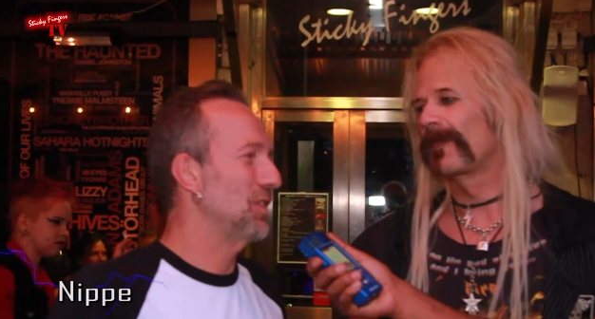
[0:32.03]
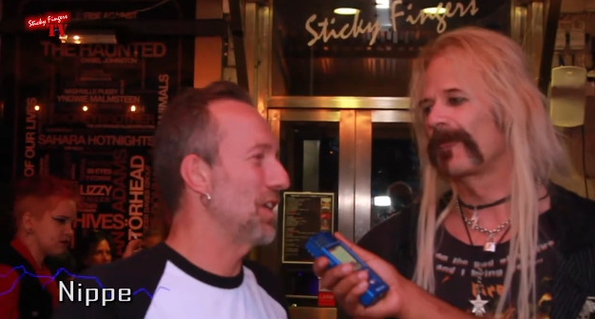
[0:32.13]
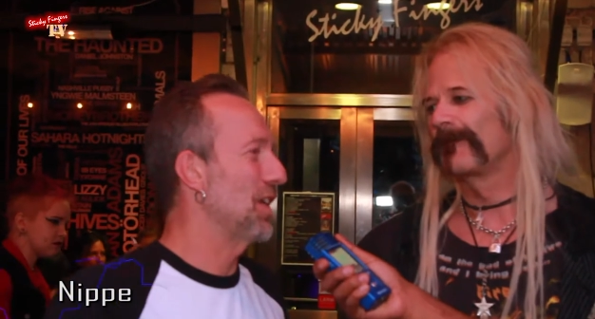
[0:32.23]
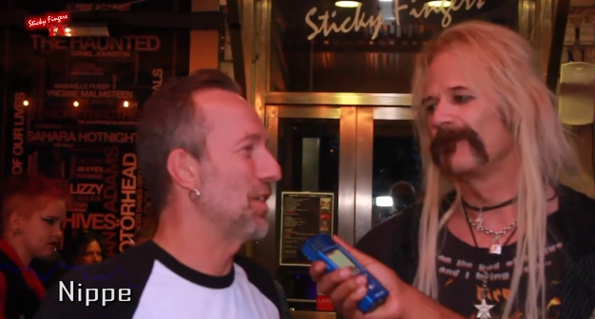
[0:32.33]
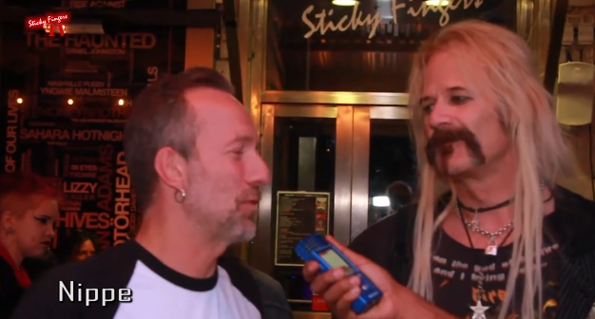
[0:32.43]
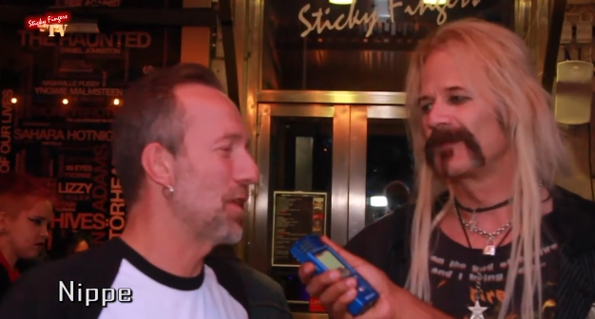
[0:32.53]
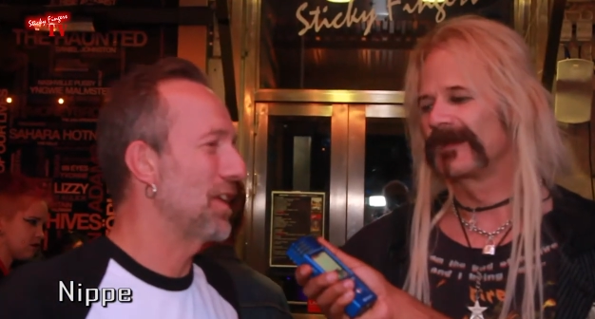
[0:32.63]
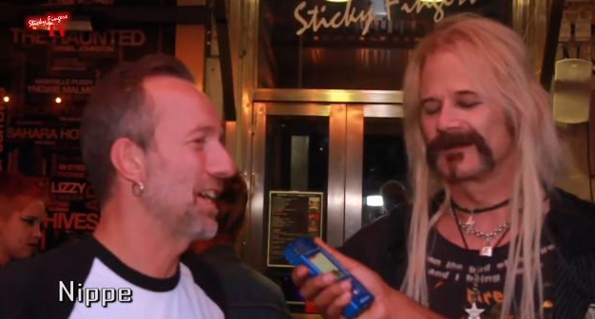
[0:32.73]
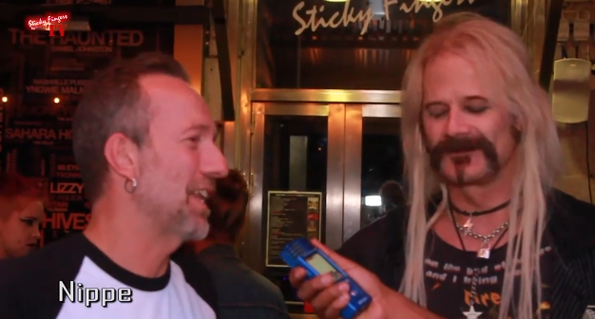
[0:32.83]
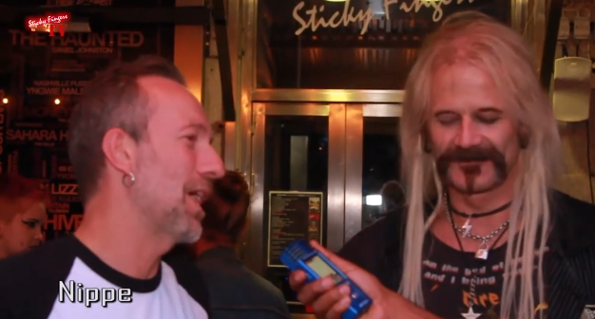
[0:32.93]
Speaker 1: a fun
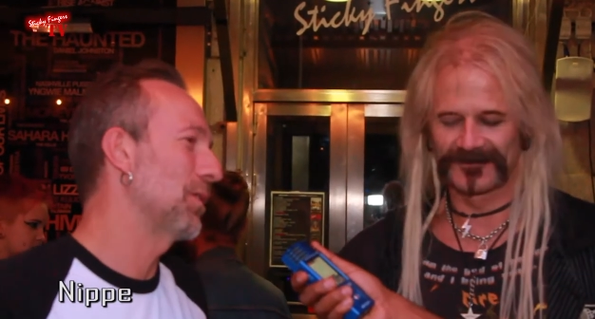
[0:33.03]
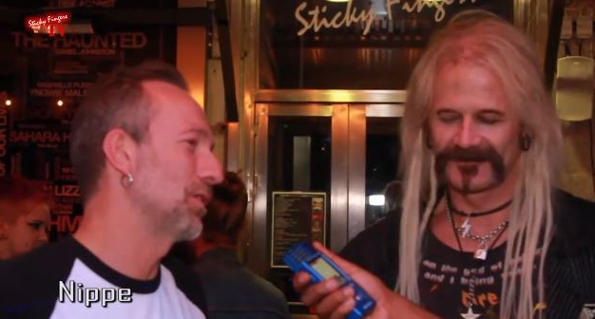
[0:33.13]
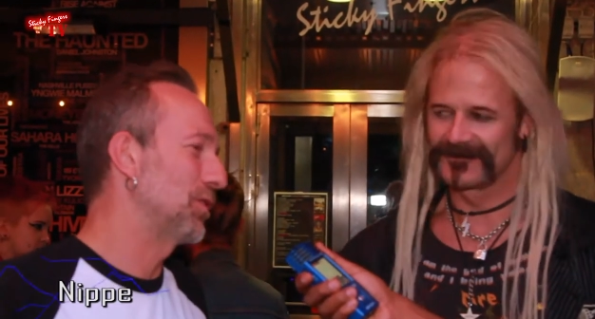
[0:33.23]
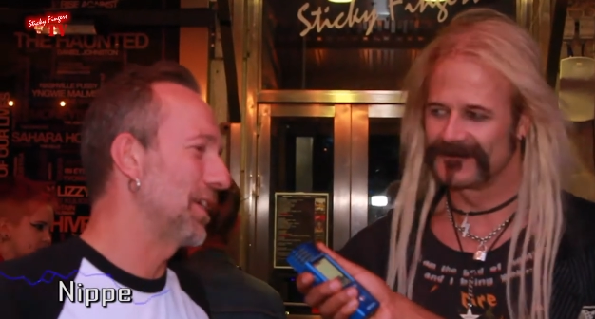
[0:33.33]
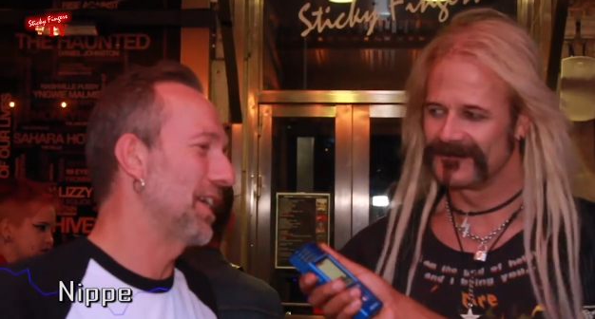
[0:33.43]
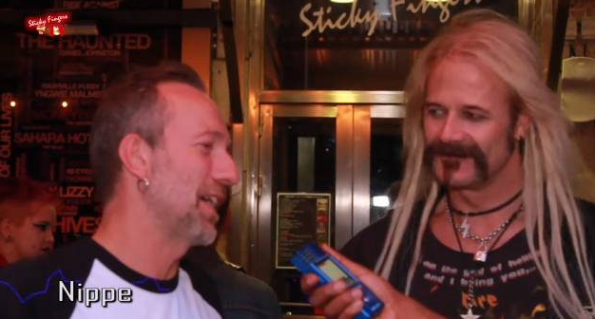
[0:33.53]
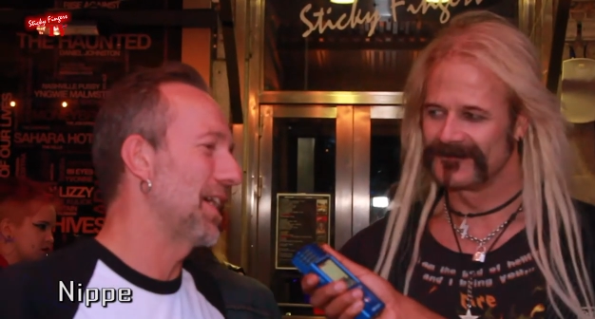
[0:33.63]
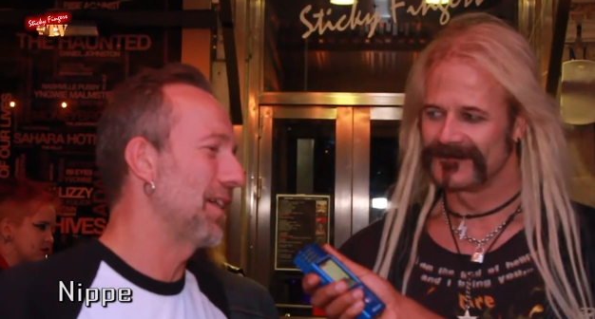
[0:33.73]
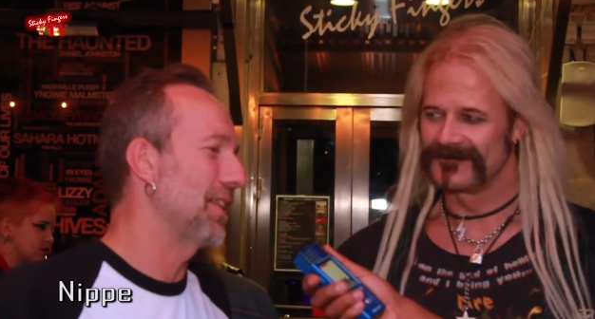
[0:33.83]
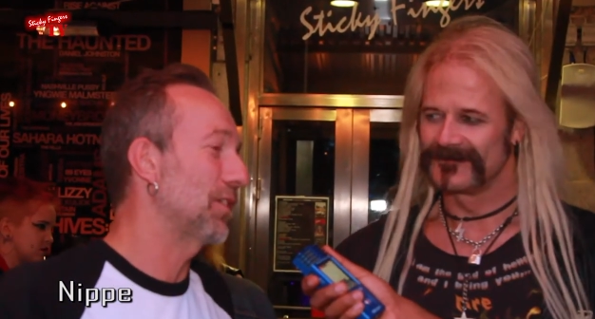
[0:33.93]
night out and see
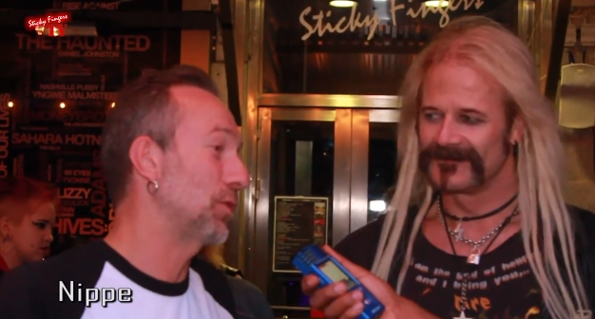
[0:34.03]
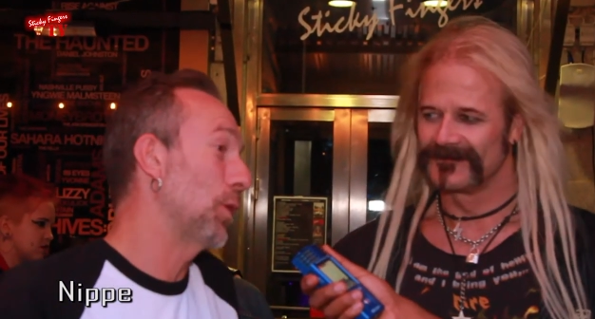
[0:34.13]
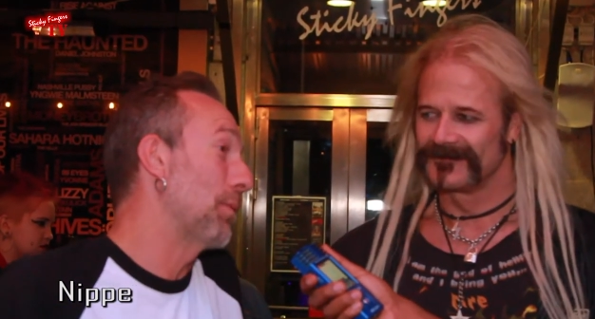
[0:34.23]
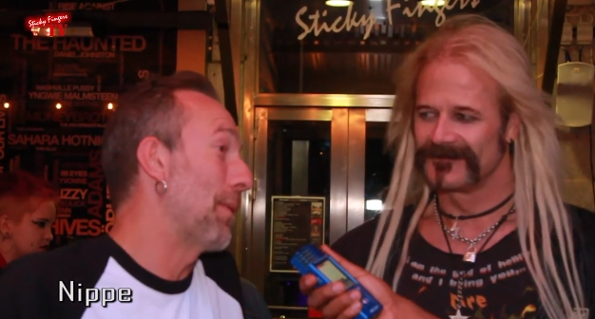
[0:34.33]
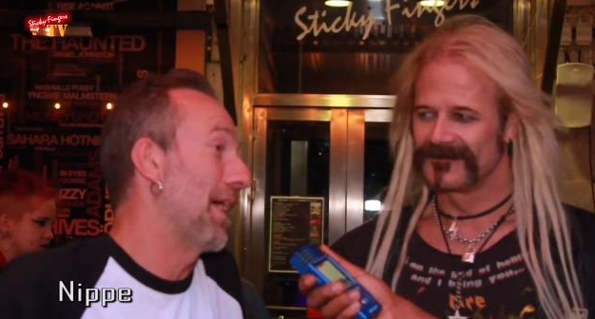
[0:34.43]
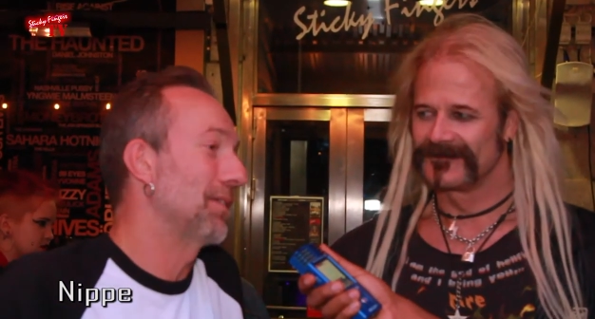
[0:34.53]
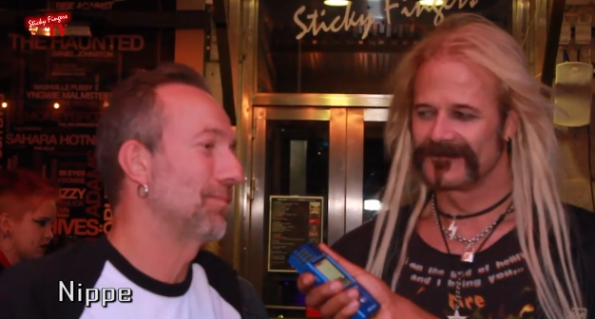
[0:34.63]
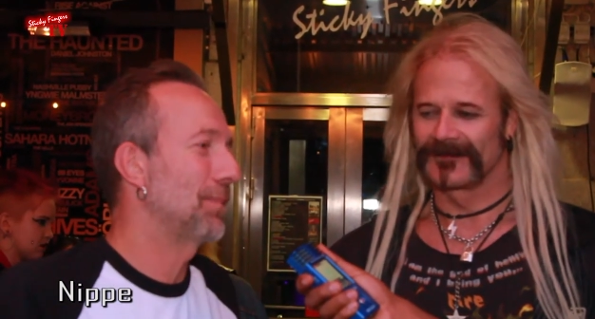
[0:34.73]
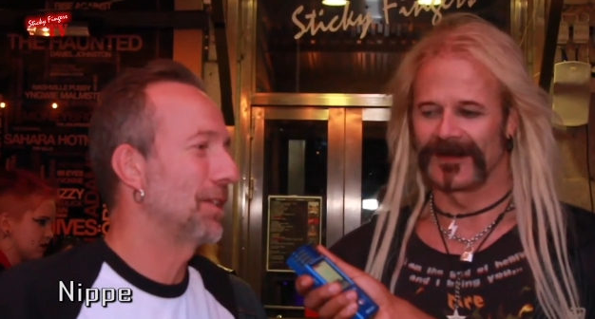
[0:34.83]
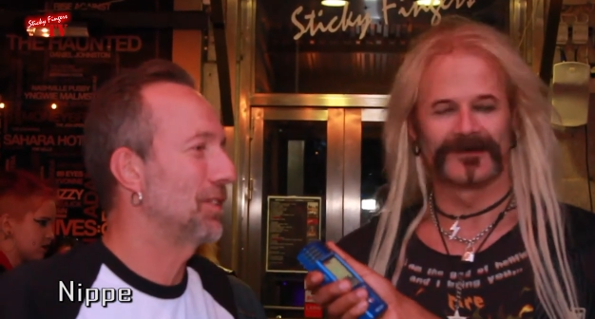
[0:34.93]
uh, the Alice Cooper band,
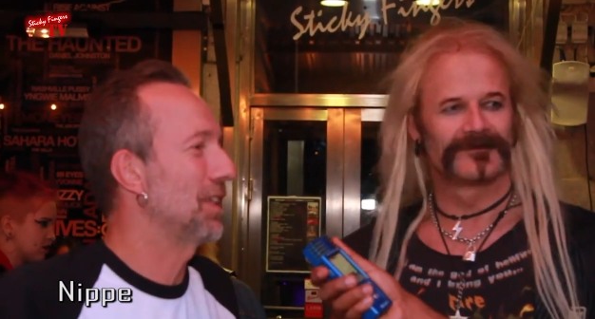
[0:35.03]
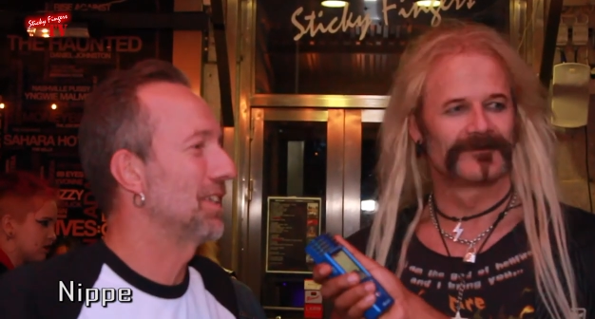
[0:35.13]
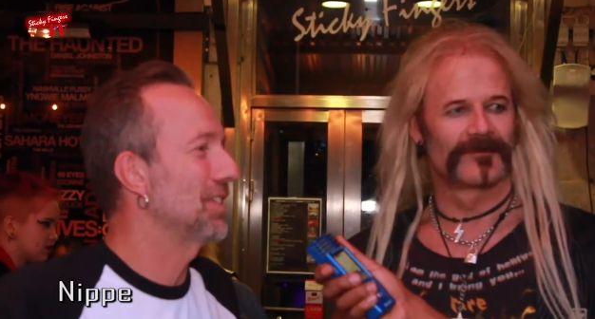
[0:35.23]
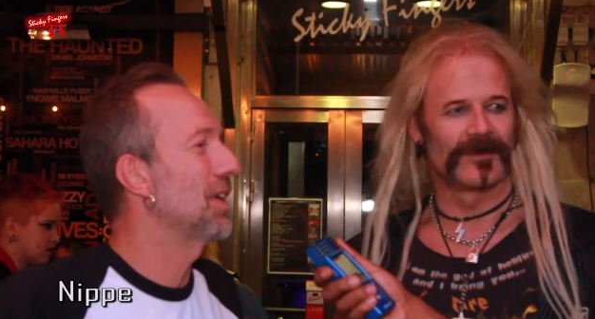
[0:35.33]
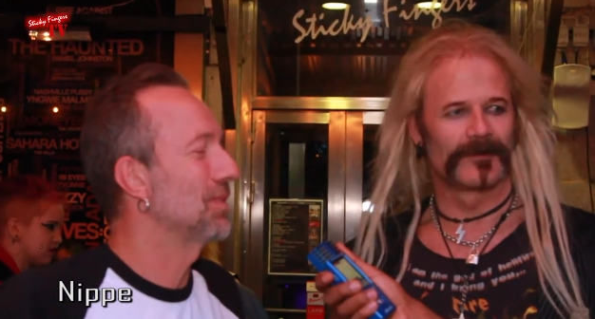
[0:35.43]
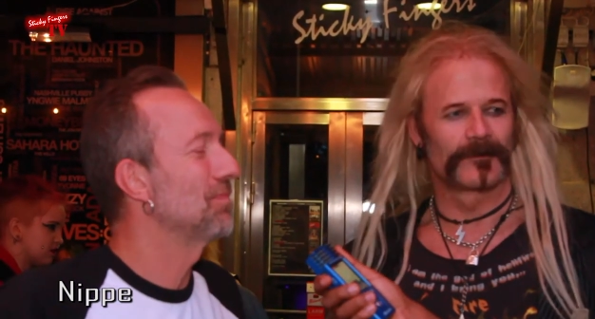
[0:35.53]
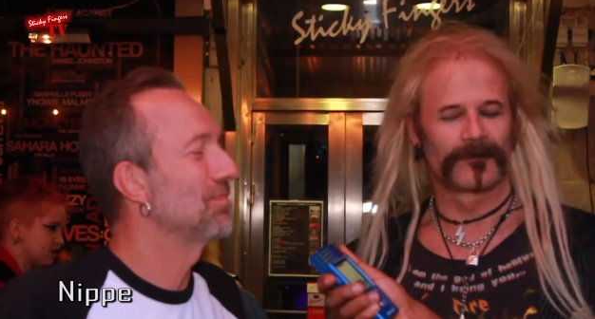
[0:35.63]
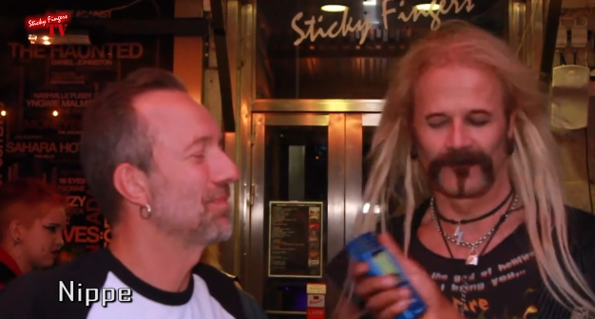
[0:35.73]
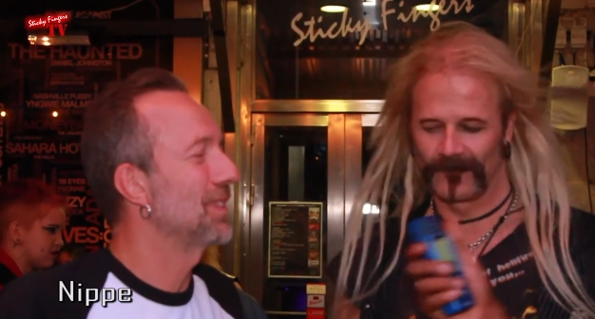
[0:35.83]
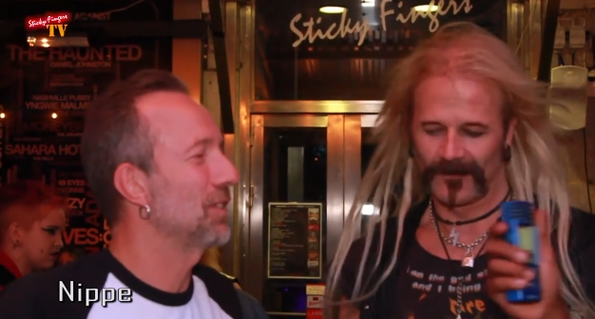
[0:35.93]
basically. So,
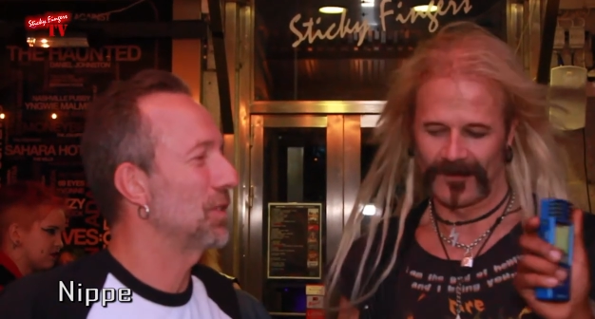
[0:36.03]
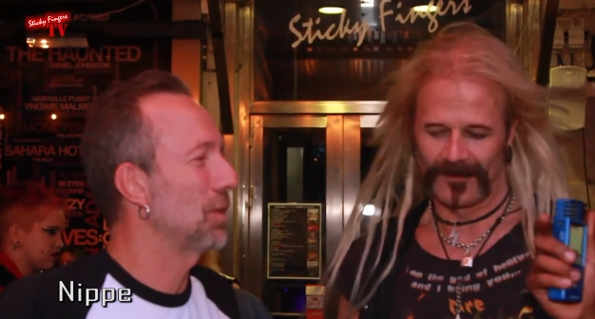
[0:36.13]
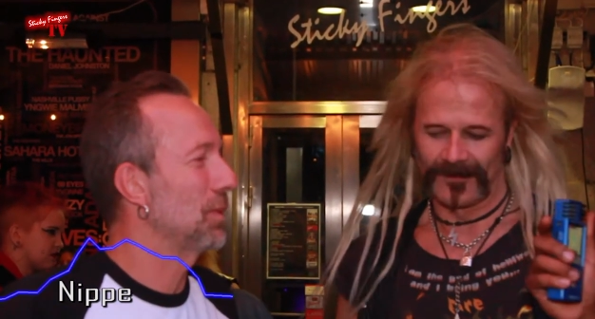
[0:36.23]
yes, have